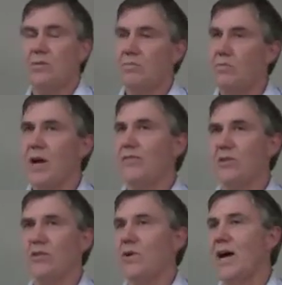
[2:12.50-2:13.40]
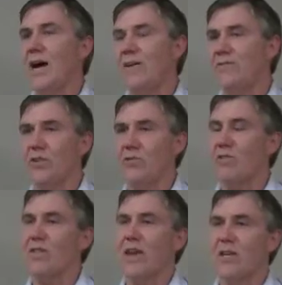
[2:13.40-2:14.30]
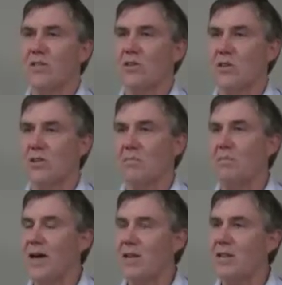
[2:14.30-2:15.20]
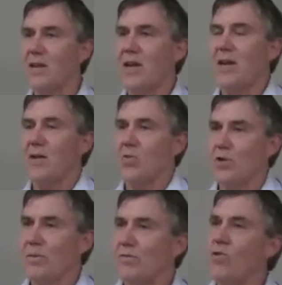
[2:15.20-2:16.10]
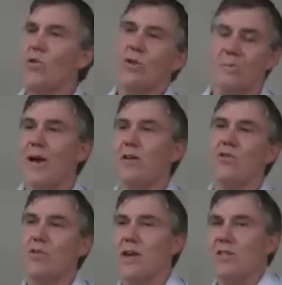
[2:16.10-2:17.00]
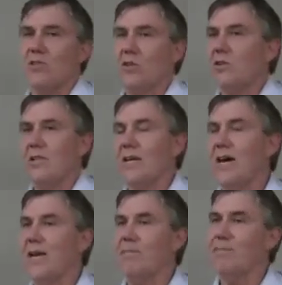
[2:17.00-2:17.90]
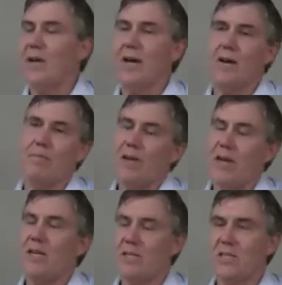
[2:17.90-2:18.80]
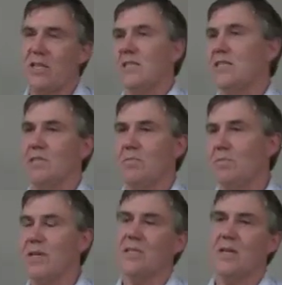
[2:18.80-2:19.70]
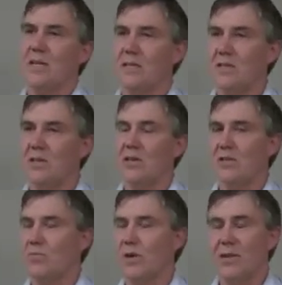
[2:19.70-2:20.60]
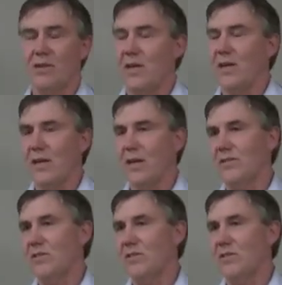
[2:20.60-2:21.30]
a bit over $2,500 to $3,000 a month, whereas before he was paying $2,000 a day. He just thinks it's the best thing since sliced bread. He loves